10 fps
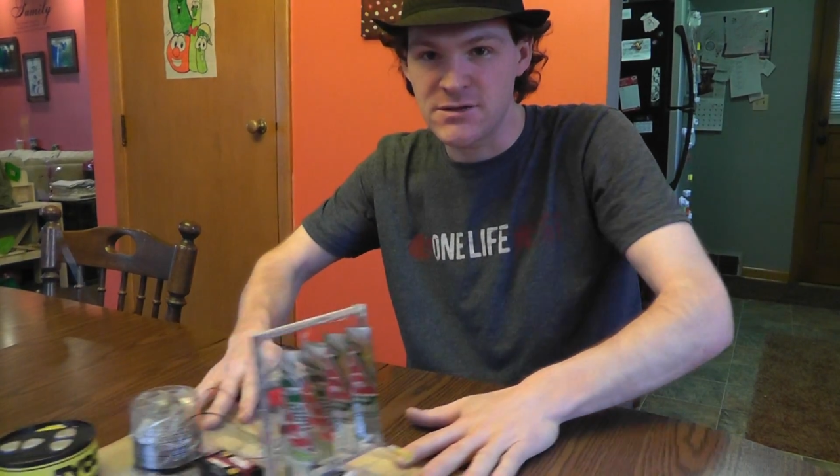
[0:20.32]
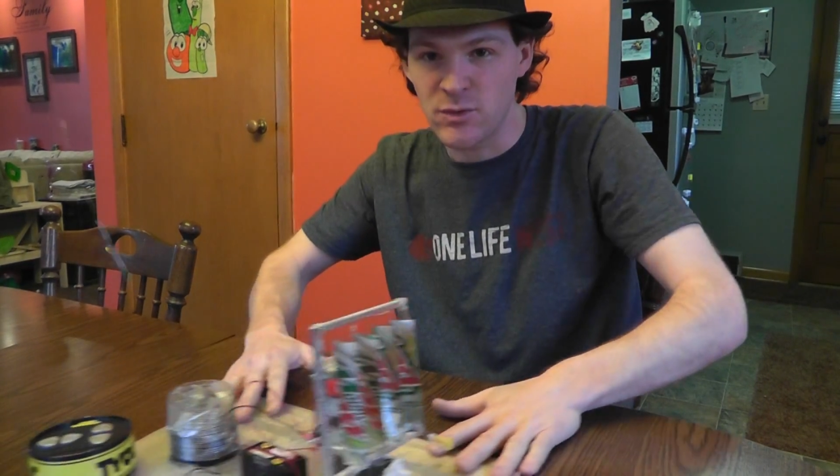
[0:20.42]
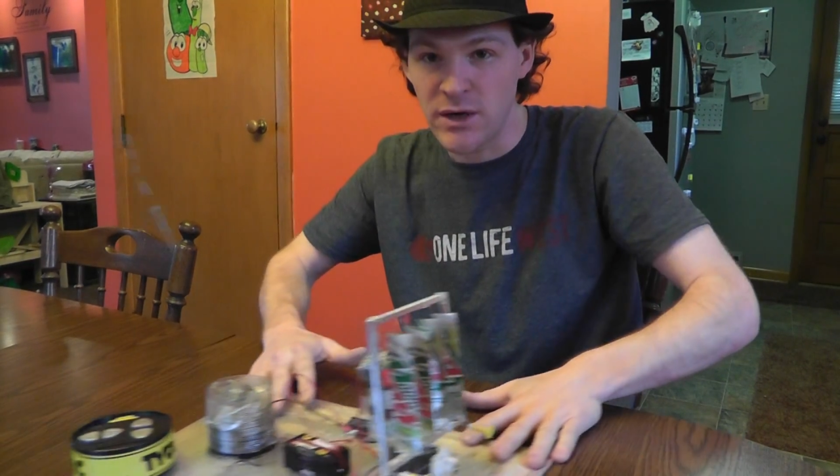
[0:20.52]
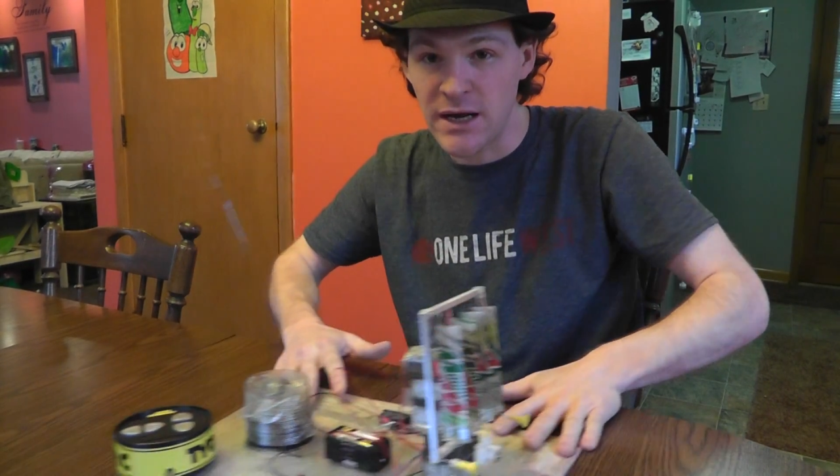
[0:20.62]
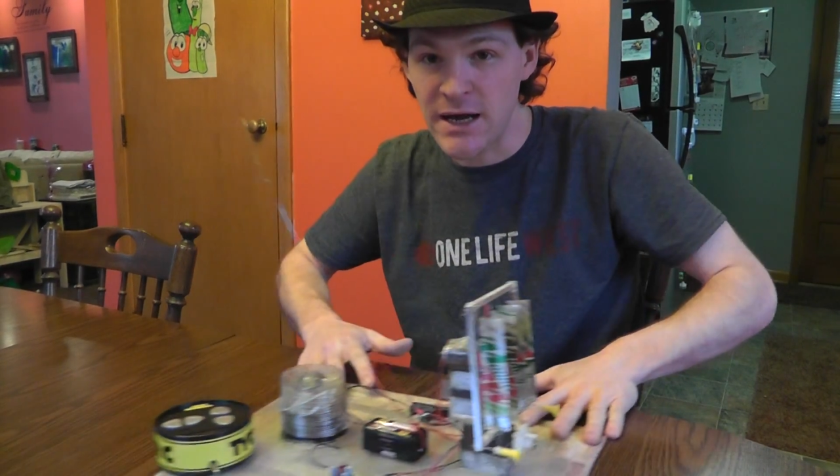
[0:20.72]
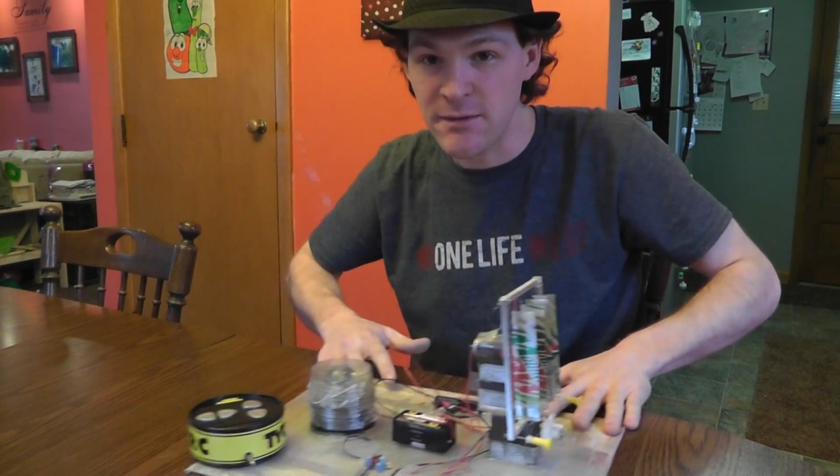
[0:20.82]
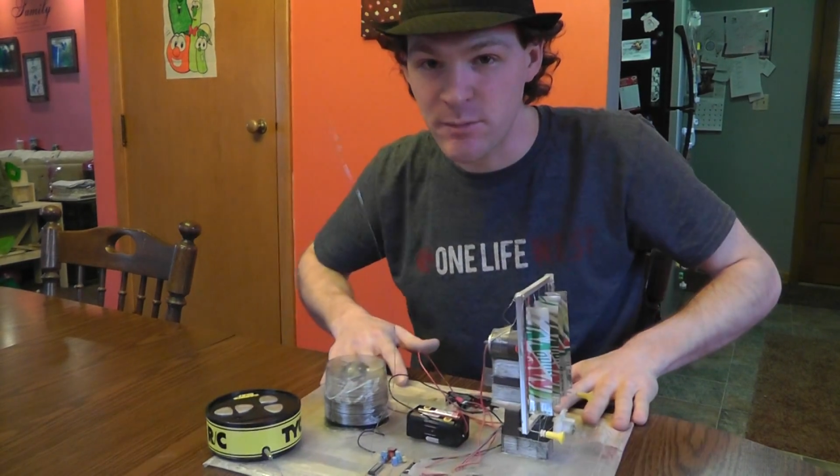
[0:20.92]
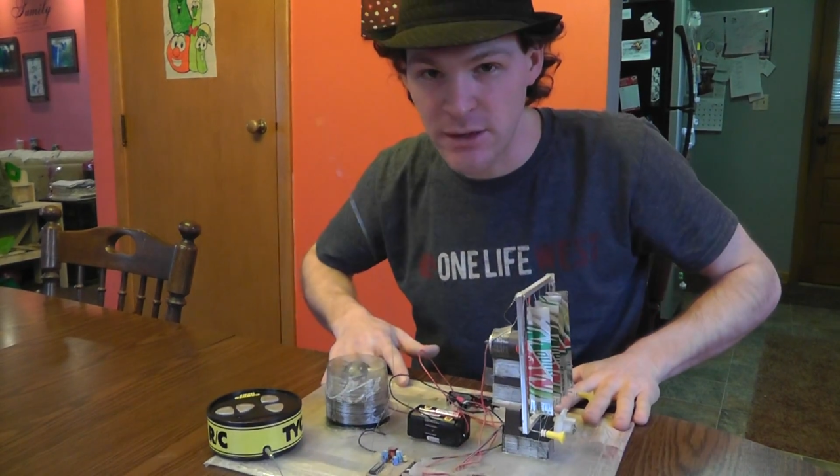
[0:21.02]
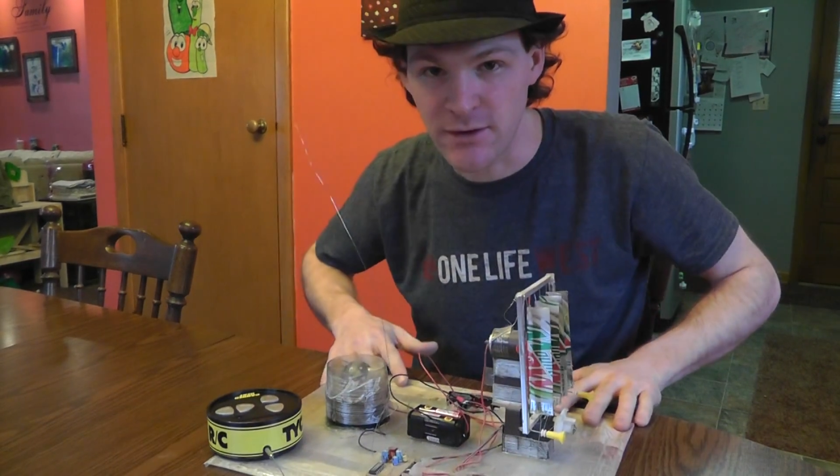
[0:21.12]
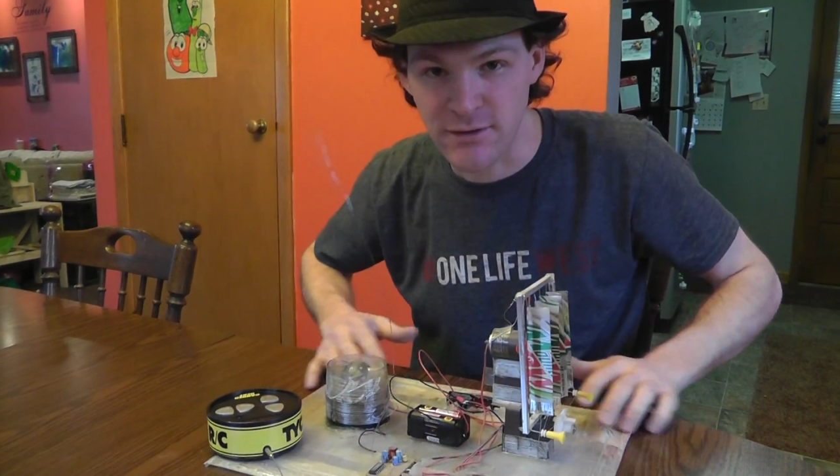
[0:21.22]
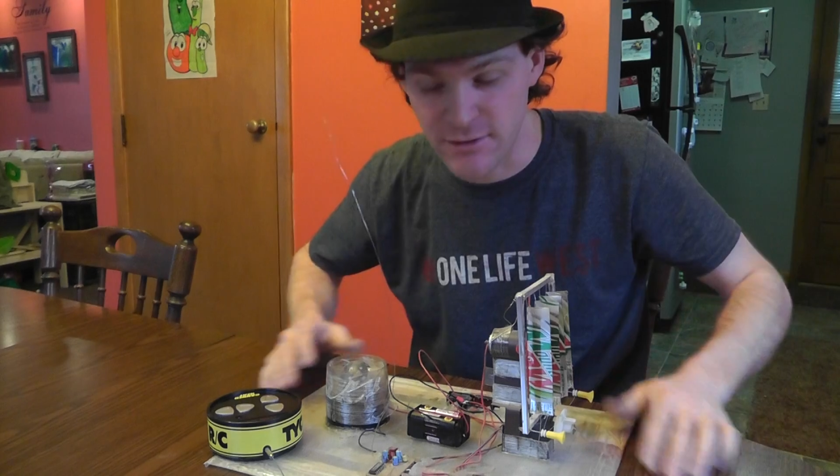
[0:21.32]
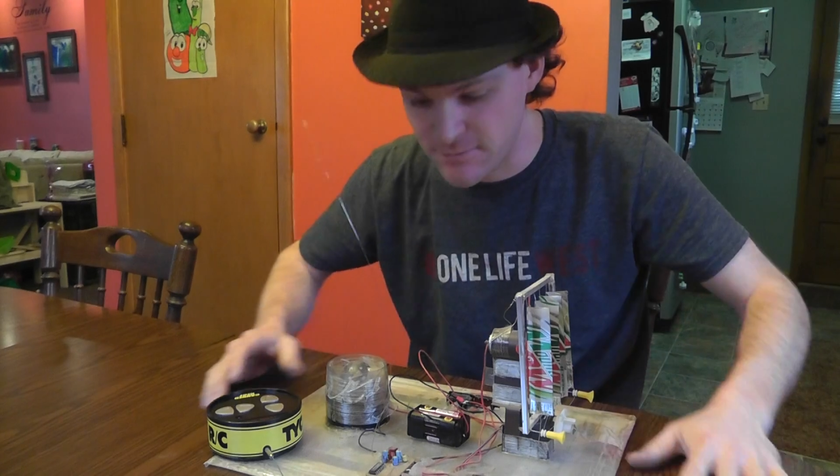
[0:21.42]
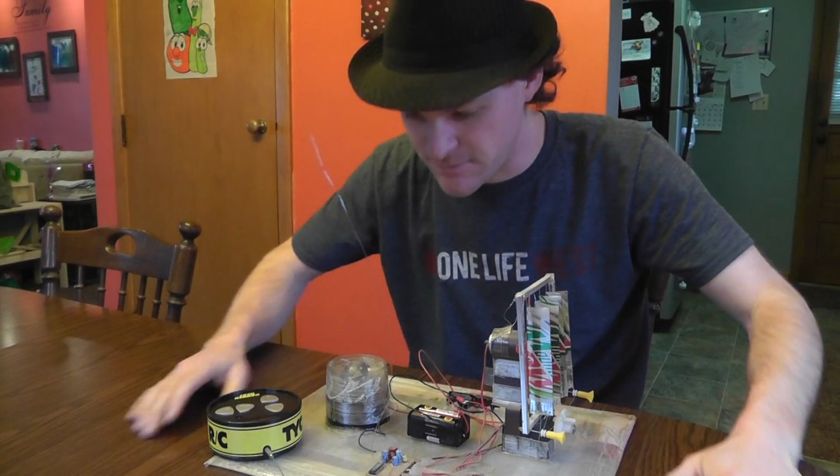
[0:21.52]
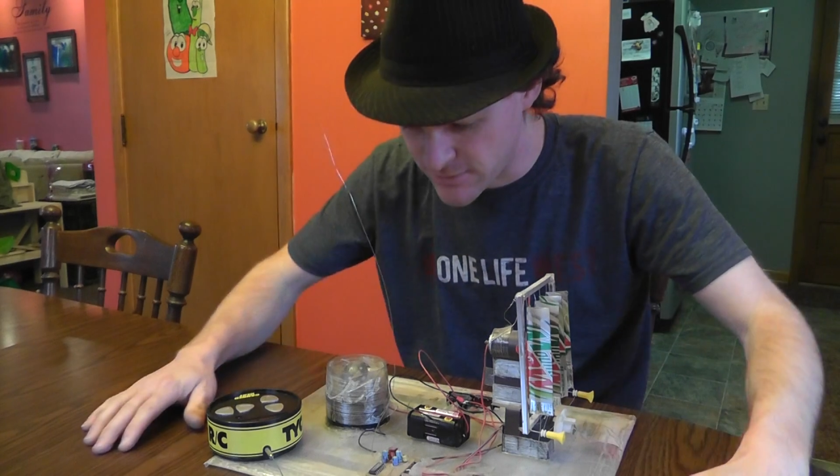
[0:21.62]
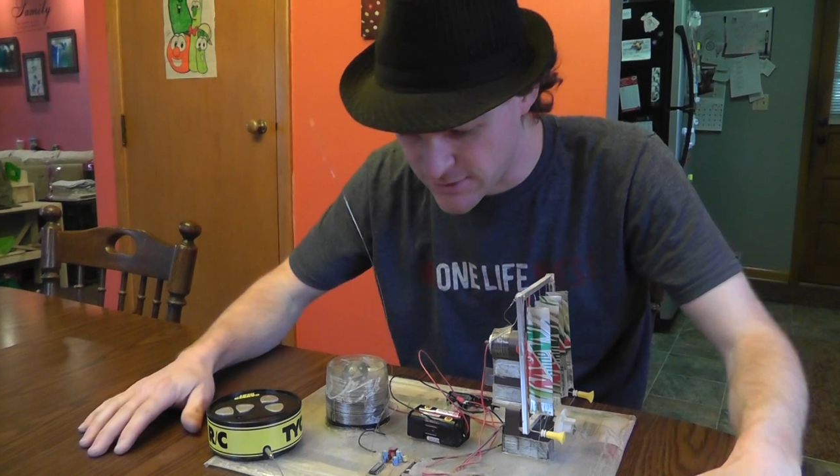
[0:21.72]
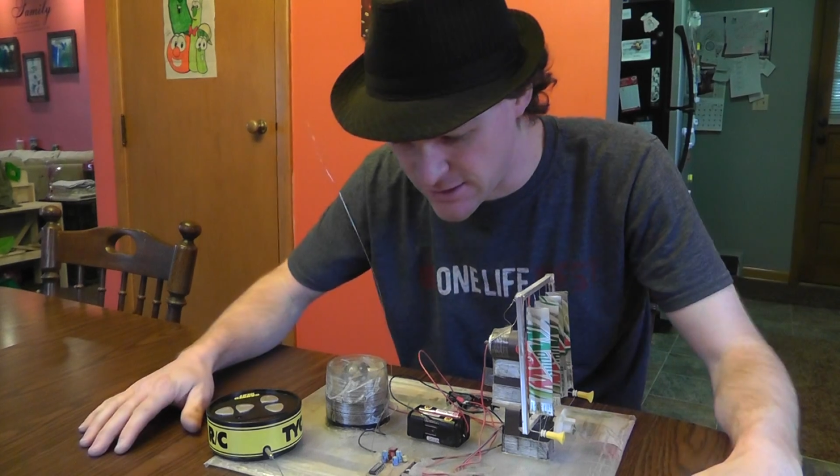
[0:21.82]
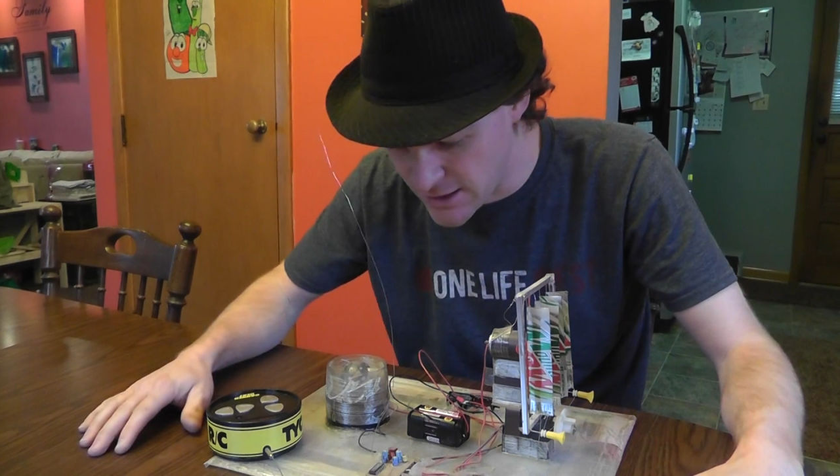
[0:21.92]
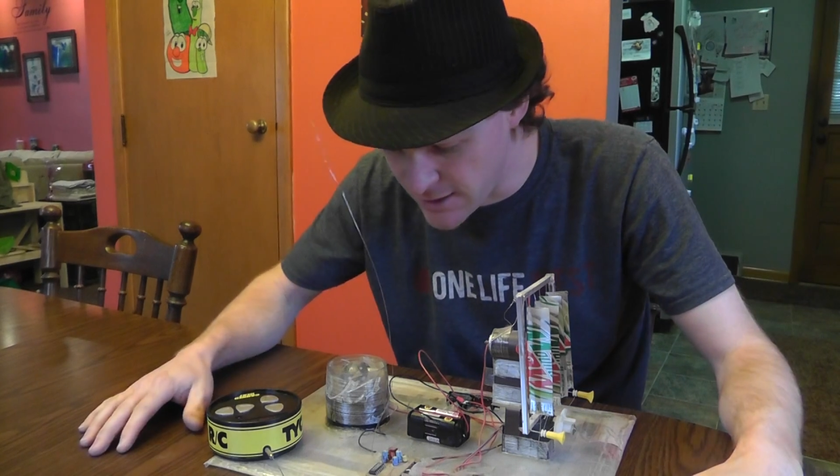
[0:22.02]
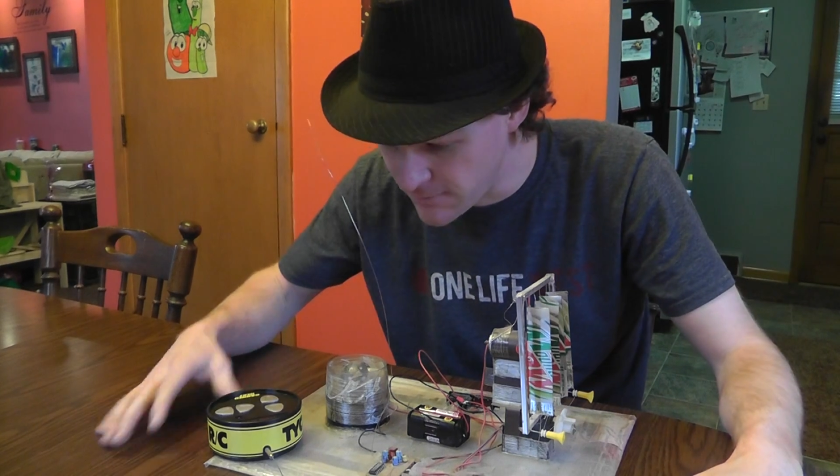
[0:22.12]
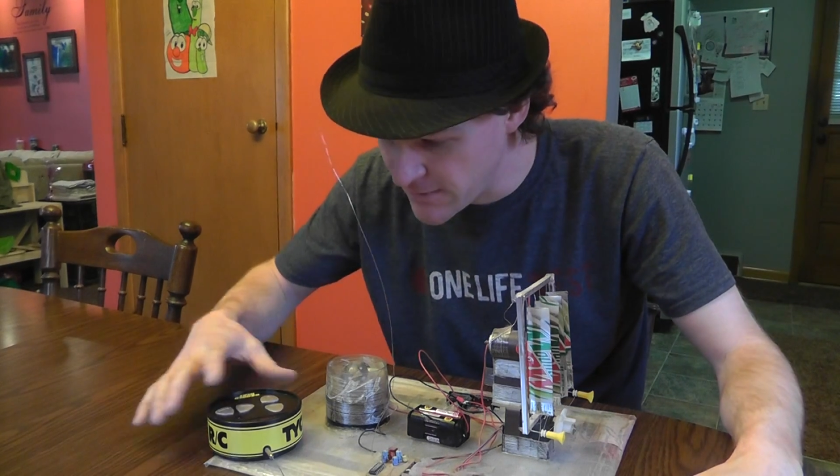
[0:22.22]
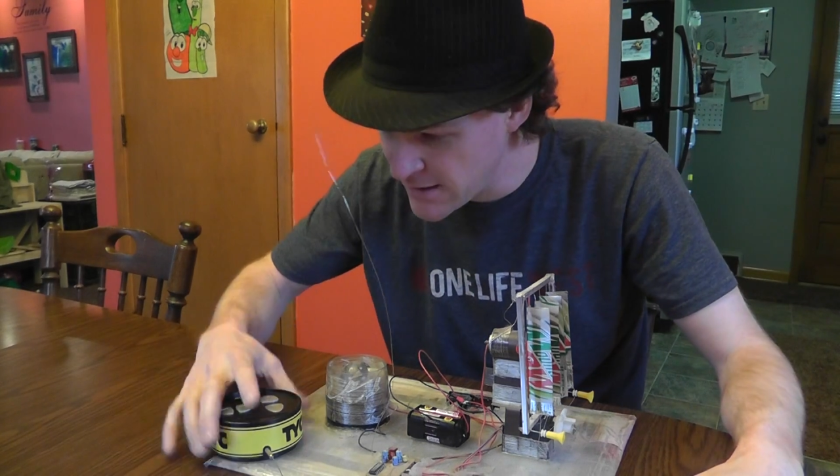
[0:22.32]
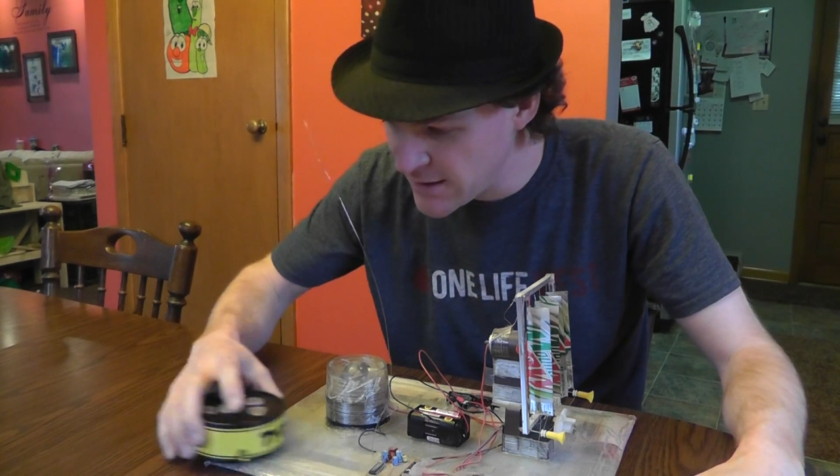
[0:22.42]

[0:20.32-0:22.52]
is what I built. Okay,